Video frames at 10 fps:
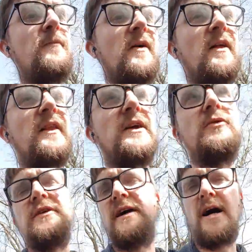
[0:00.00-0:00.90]
well, they
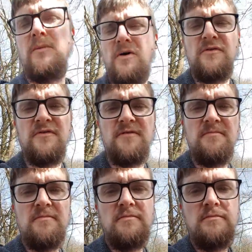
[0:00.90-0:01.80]
only die once.
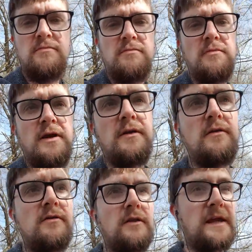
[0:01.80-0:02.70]

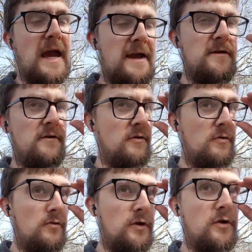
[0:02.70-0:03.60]
The end
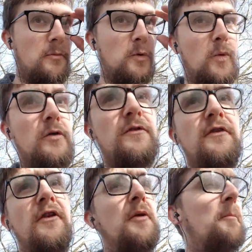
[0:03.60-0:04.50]
only comes once
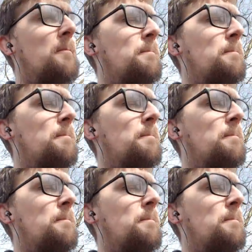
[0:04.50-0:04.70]
to them.